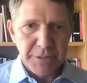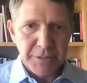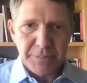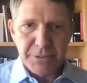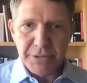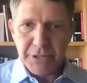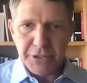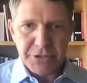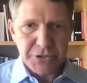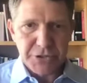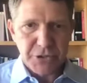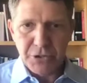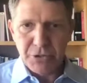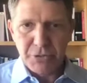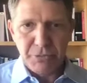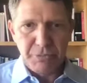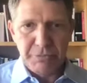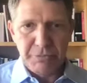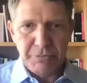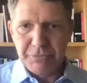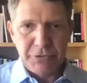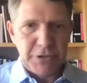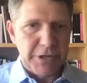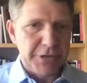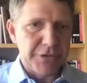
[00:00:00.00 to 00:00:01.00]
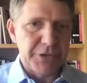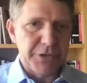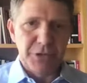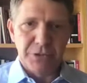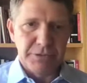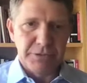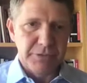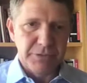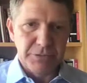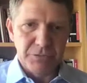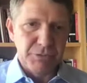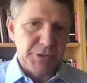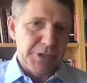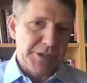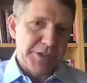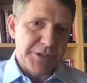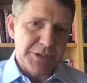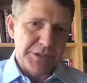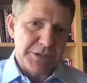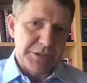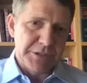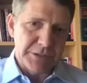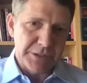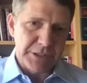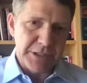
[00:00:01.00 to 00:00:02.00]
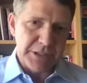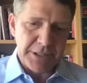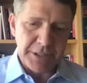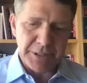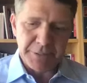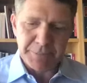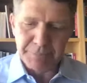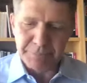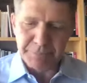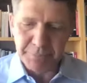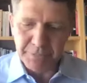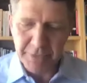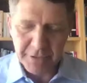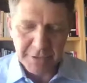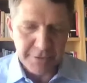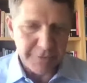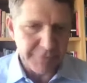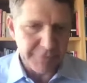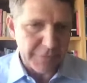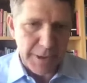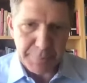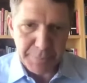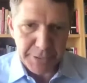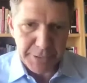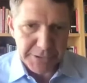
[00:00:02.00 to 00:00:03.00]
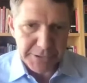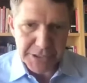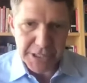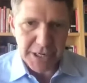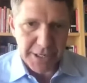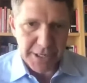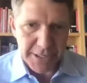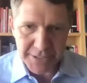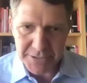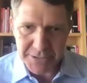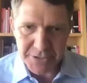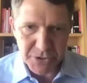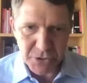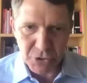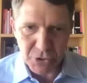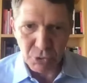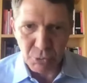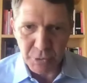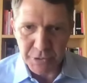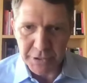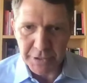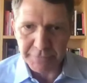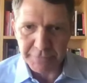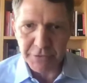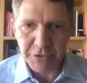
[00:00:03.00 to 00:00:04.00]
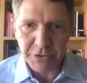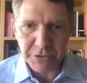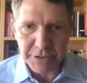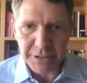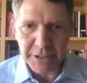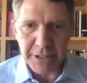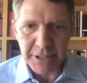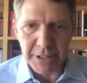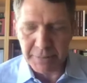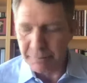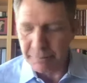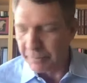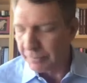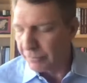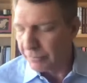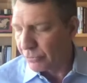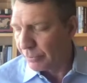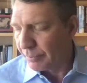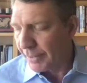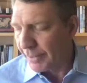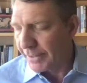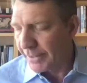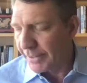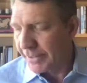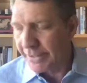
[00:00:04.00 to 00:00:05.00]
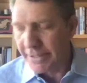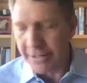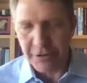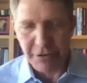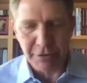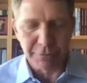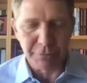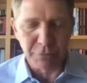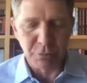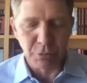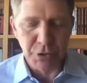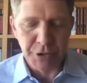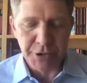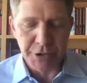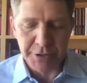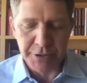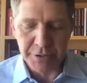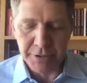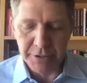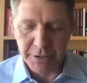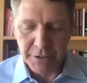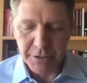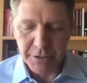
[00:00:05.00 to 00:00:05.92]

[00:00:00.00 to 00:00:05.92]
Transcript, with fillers: but also for other reasons, um, family ties or whatever, um, remain in California.